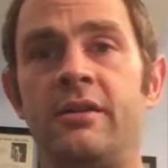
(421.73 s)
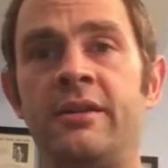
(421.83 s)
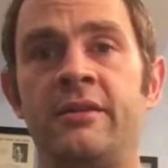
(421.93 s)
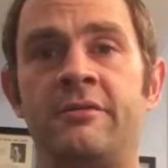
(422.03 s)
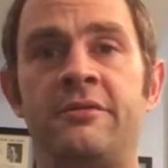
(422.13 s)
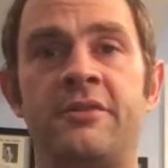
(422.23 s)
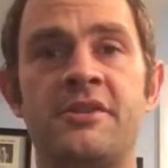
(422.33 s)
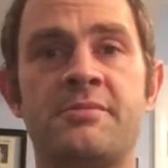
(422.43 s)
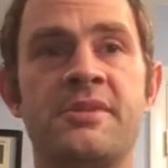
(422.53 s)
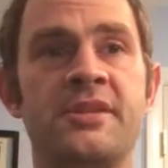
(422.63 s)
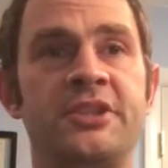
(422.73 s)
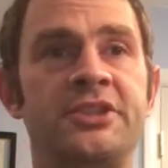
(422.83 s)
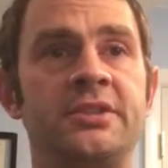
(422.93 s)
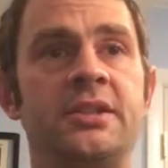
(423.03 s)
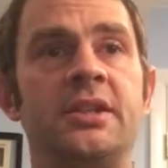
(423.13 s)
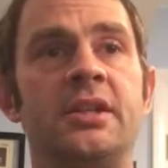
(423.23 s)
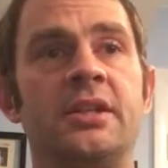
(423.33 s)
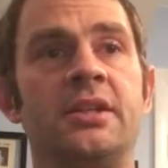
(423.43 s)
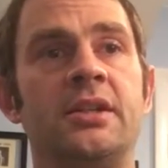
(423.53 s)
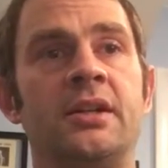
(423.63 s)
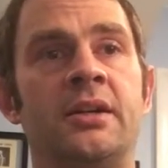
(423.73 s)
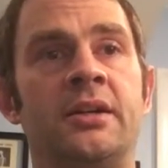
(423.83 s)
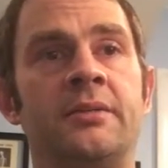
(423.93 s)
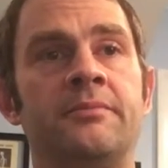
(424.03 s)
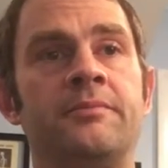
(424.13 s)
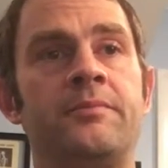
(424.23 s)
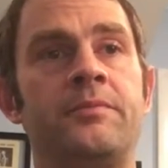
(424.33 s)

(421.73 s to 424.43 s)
in 1st position. Here